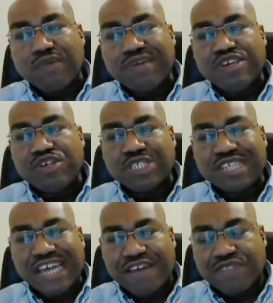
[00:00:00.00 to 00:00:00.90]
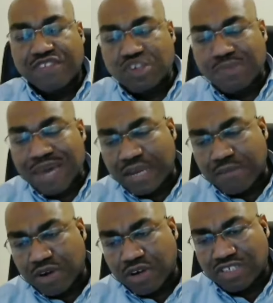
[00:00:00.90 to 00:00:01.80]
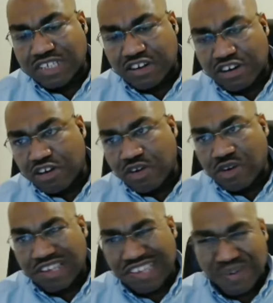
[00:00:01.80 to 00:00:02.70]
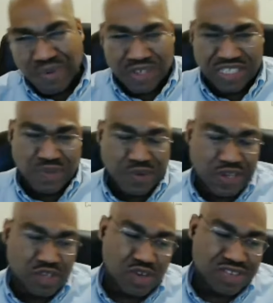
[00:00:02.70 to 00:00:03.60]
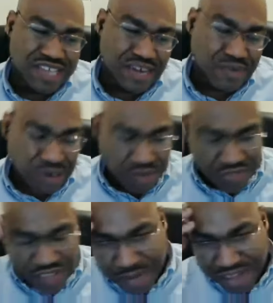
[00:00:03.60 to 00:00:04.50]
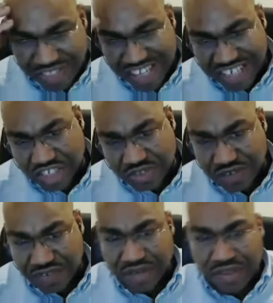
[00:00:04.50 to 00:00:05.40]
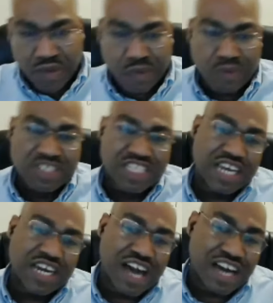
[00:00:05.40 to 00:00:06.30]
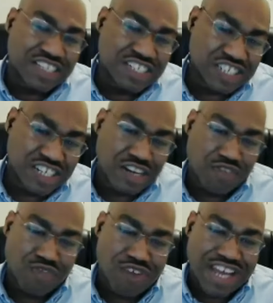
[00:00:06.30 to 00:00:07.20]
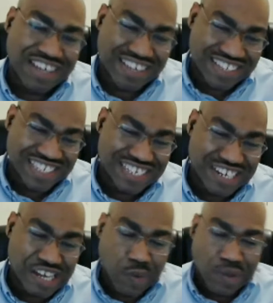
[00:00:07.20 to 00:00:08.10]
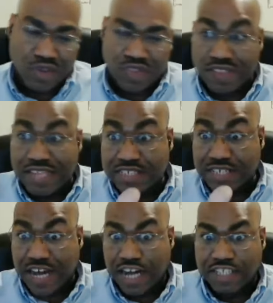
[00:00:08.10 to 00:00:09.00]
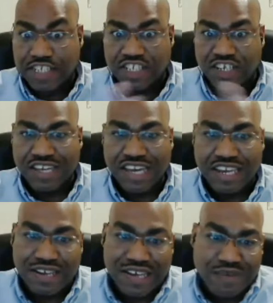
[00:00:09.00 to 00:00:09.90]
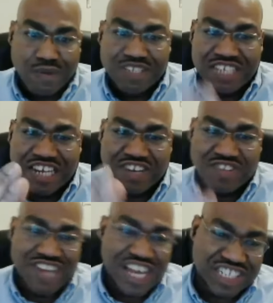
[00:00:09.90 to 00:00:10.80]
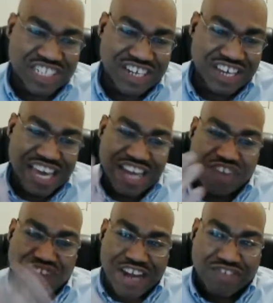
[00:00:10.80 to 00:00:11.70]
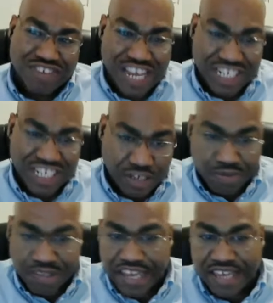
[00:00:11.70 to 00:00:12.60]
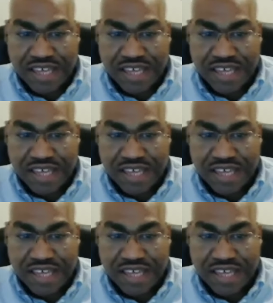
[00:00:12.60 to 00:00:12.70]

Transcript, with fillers: we usually have the semantic markers that are keywords that we use all day, we don't think about the history of it. When we say cognition and recognition, we don't think that's cognition again. When we say creation and recreation play,